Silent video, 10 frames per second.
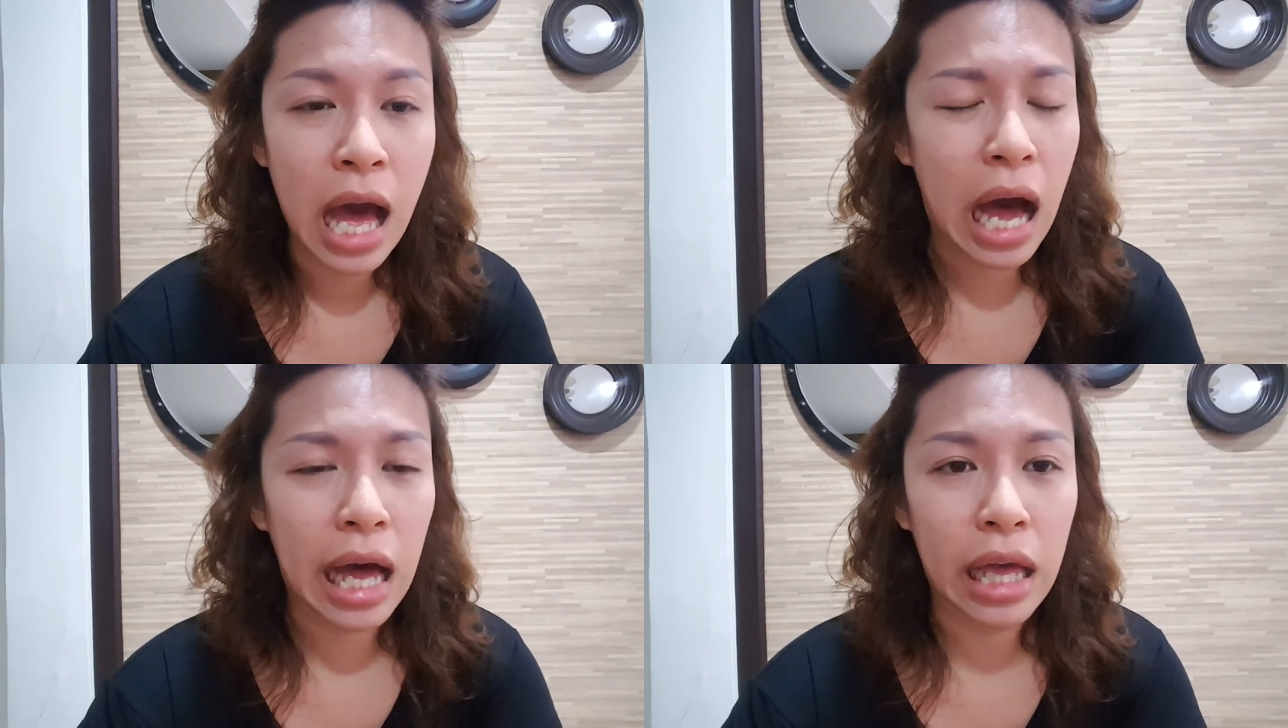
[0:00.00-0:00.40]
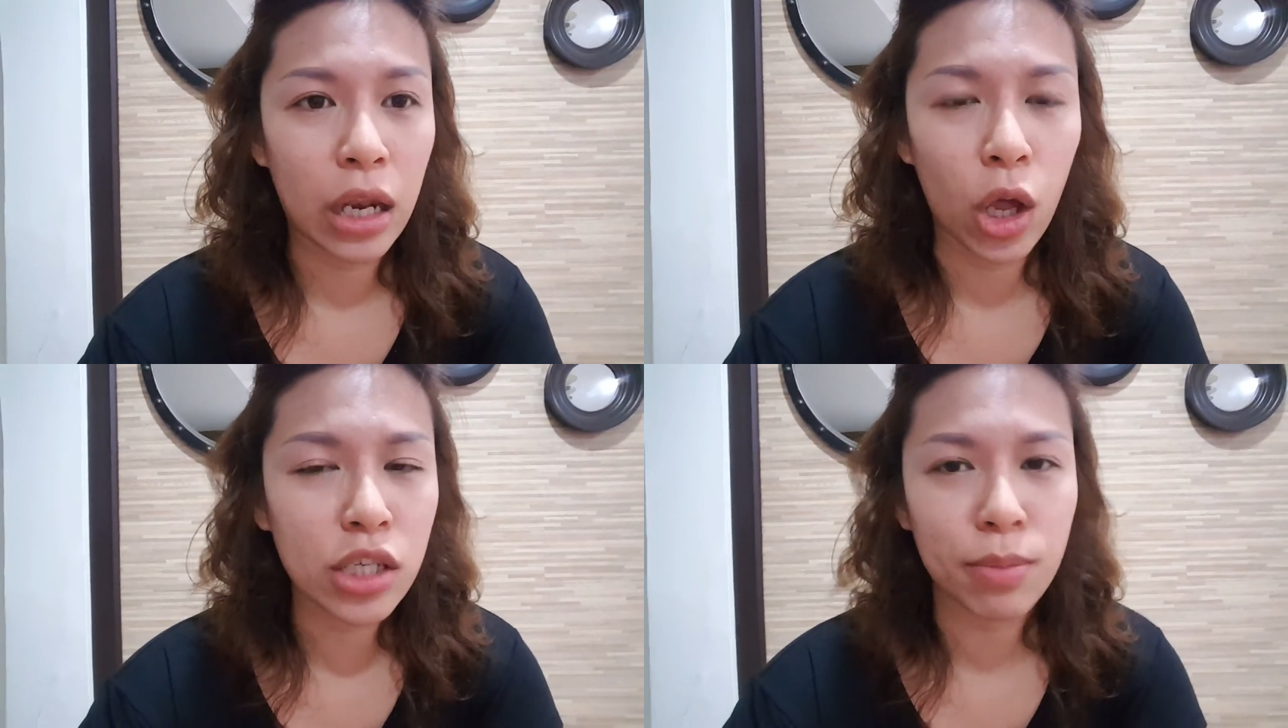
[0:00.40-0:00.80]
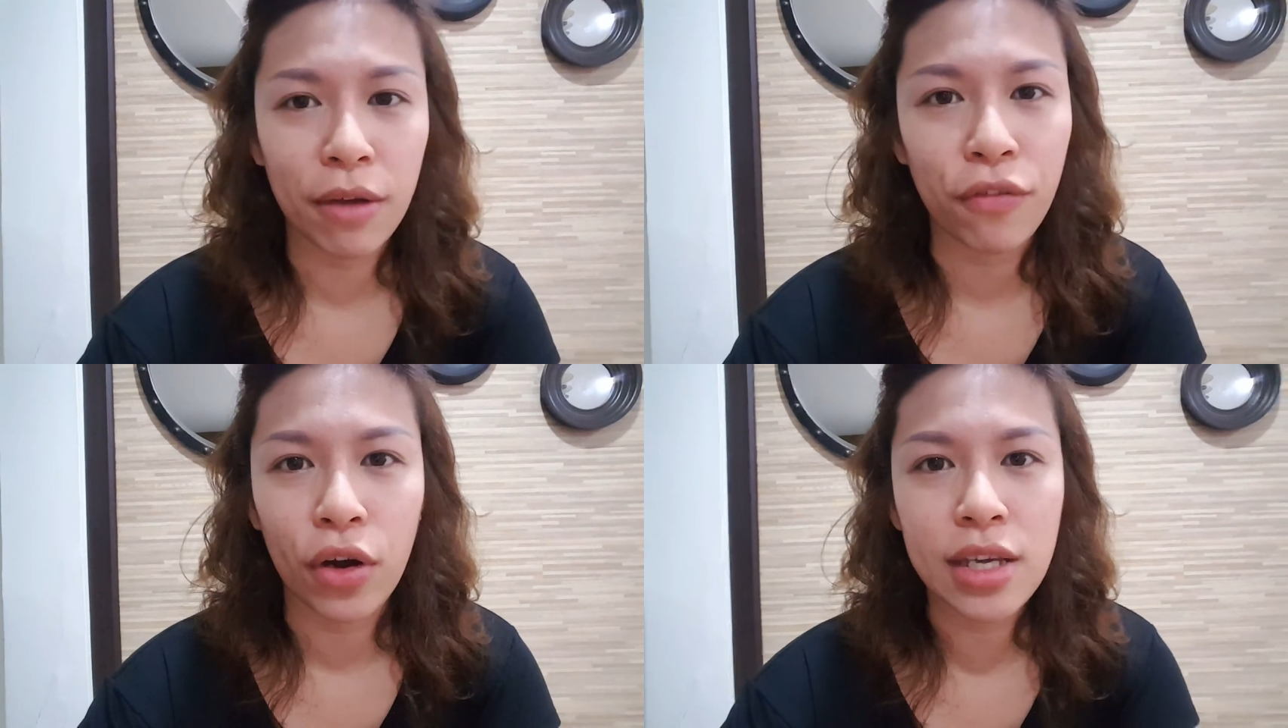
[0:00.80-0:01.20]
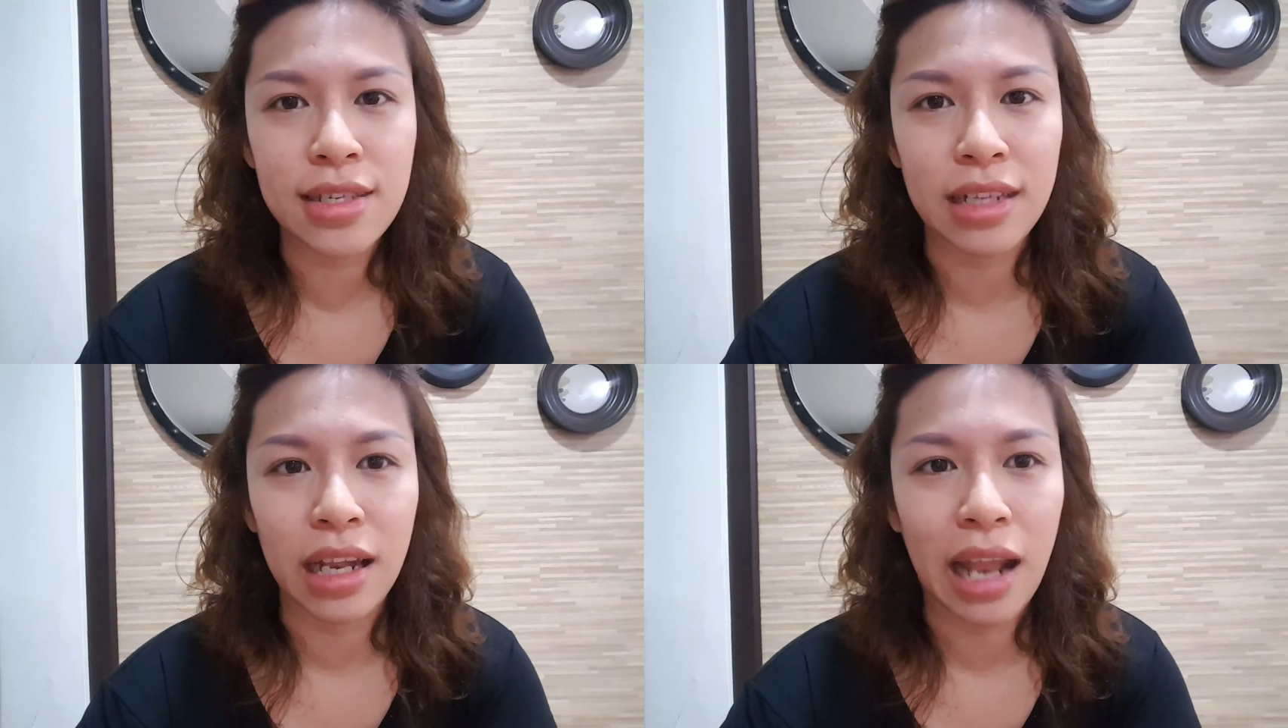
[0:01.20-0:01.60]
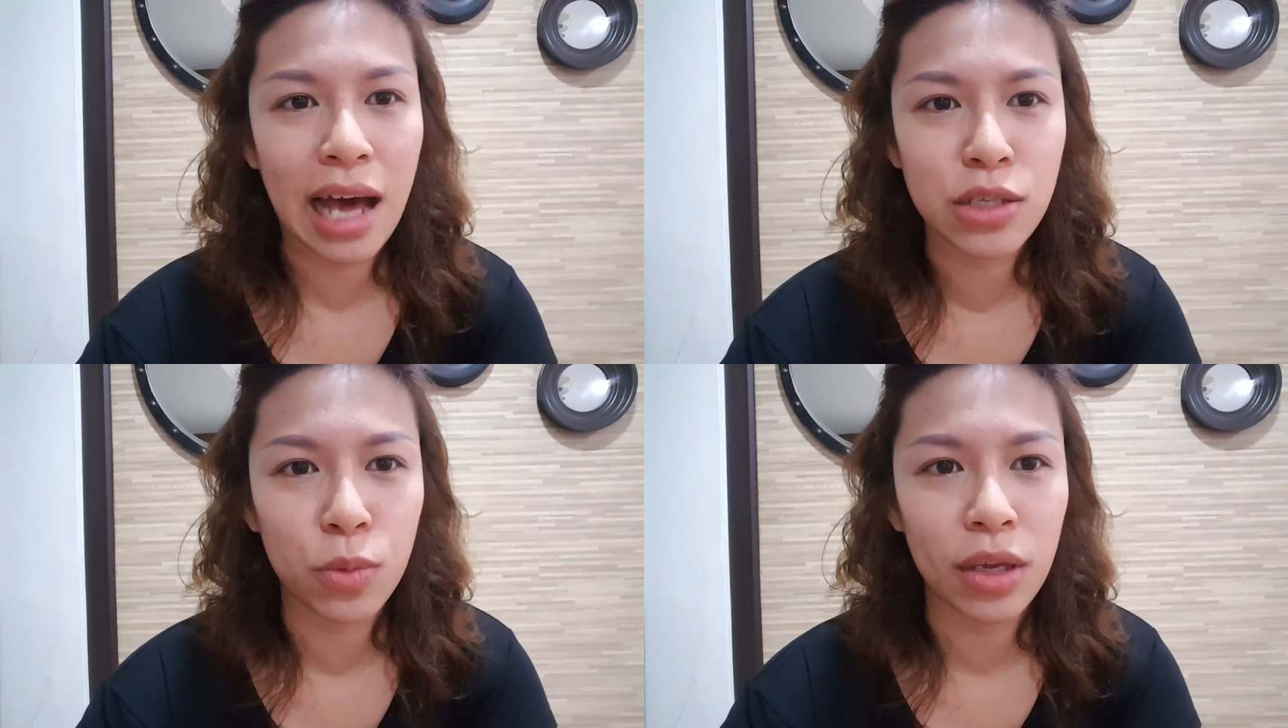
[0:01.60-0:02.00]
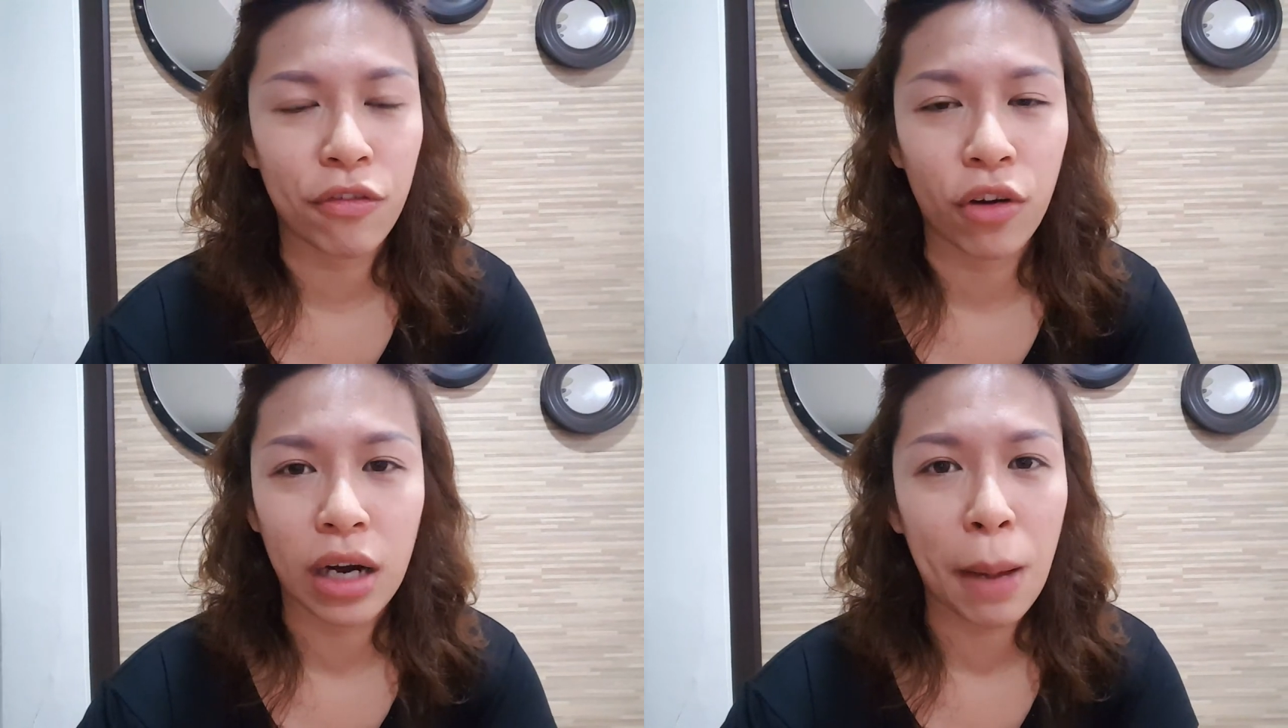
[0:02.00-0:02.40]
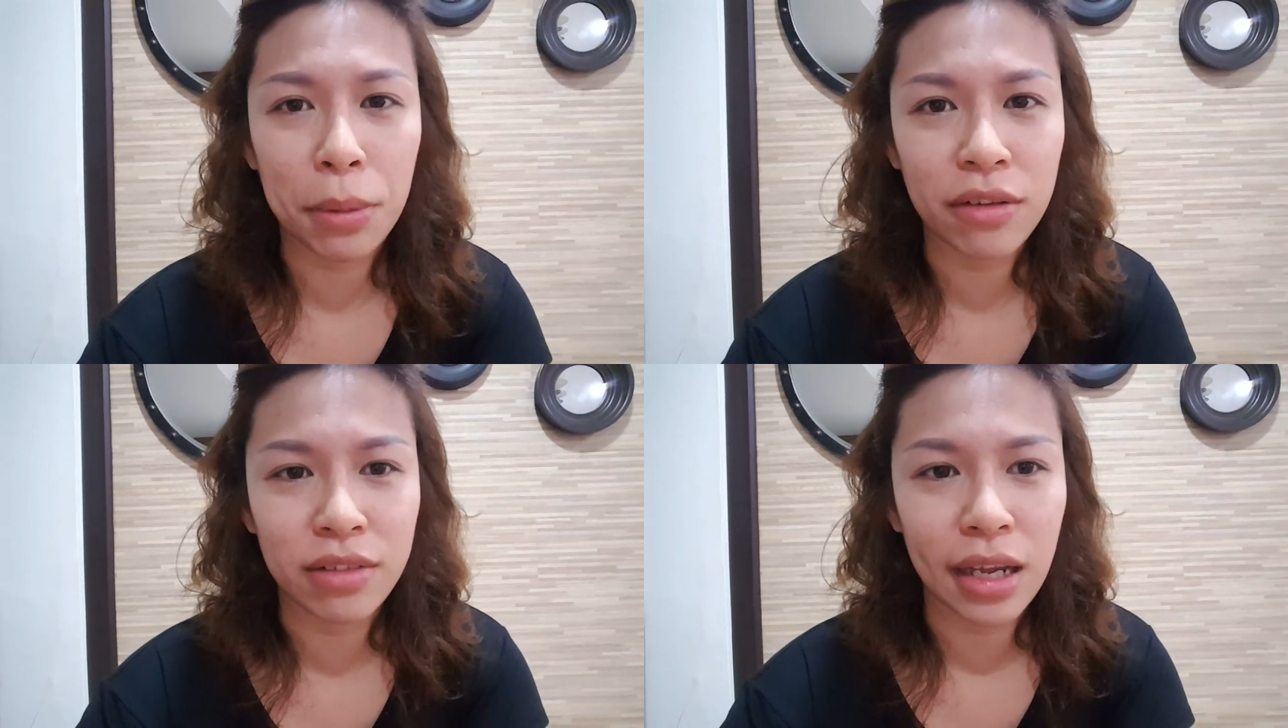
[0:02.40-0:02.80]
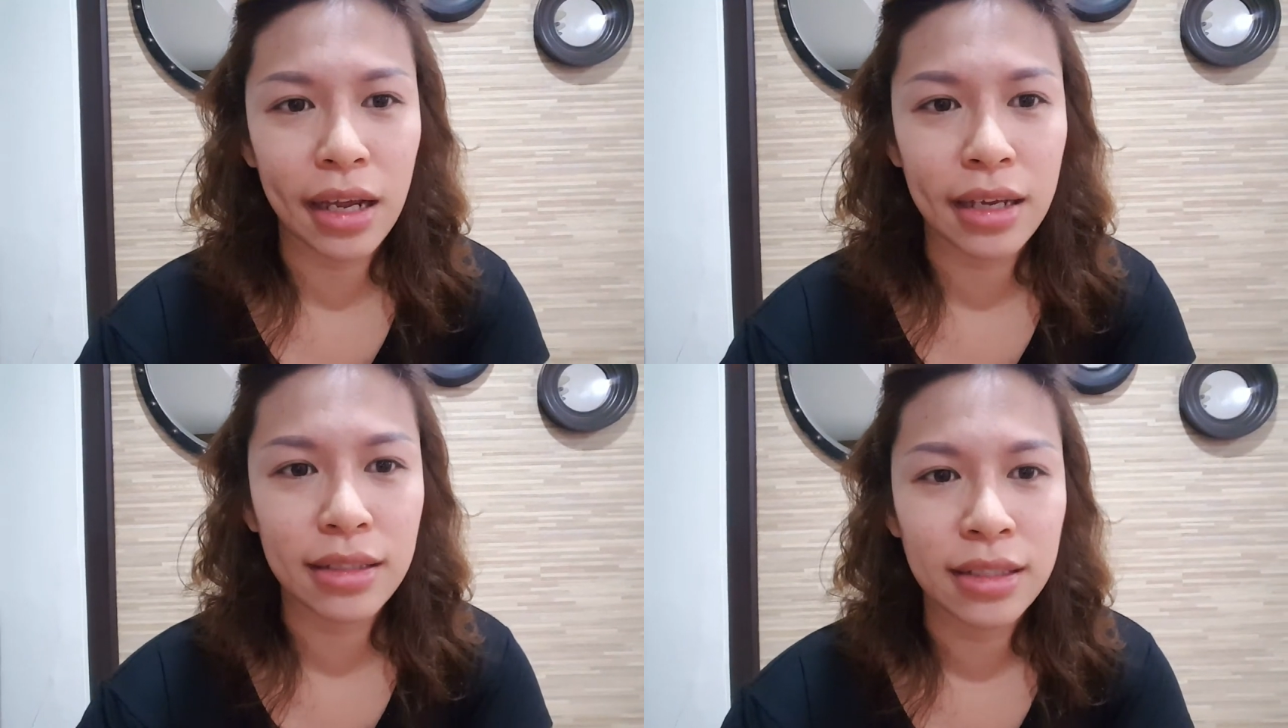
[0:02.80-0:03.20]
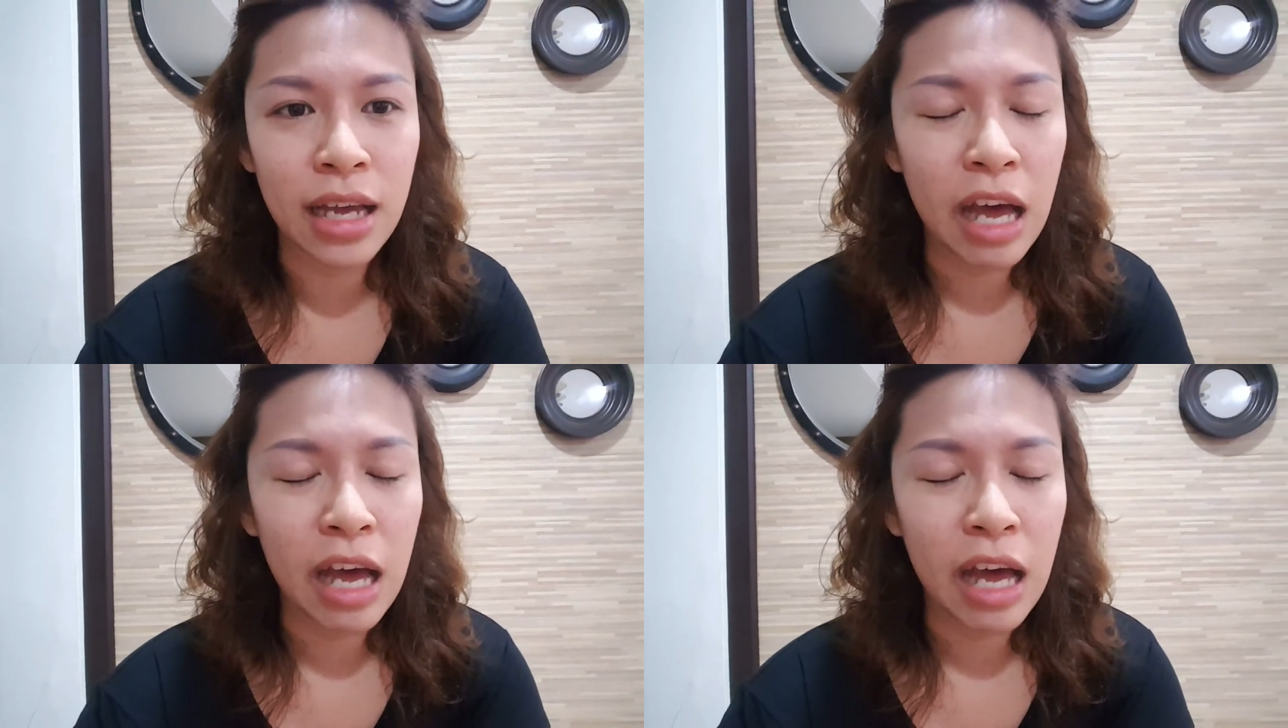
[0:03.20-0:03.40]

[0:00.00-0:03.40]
I lost my voice last week for a couple of days.